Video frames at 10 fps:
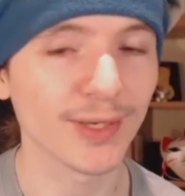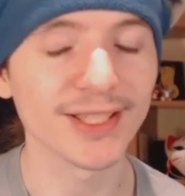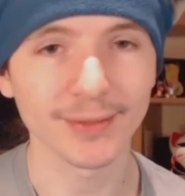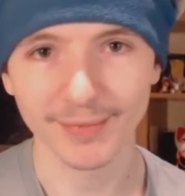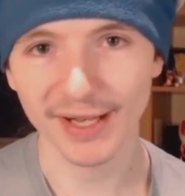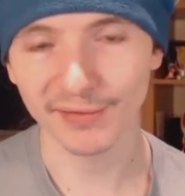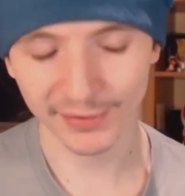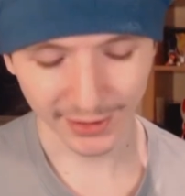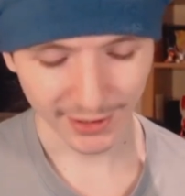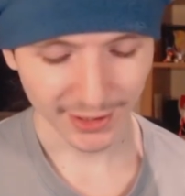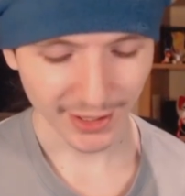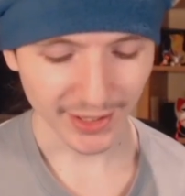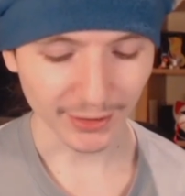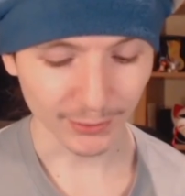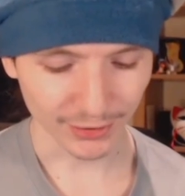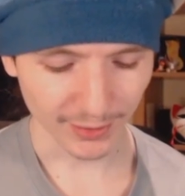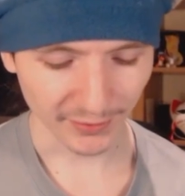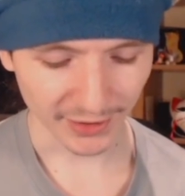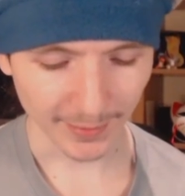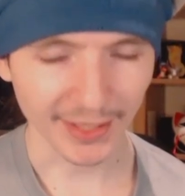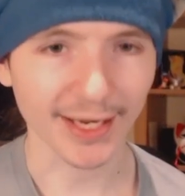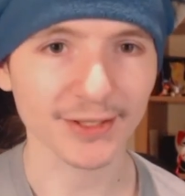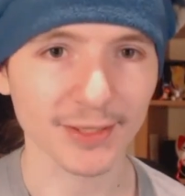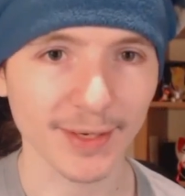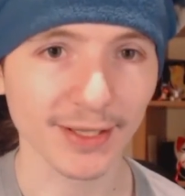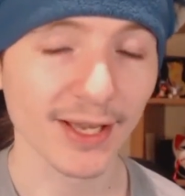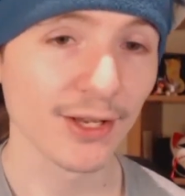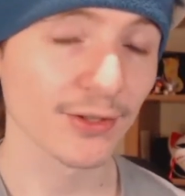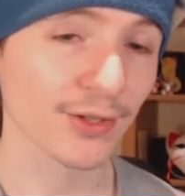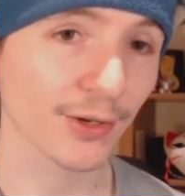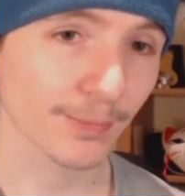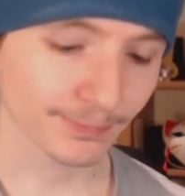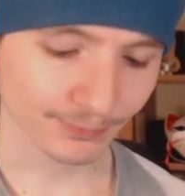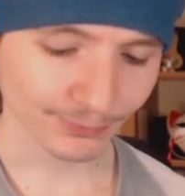20 health, and I lose 2 every time I cast a spell. So,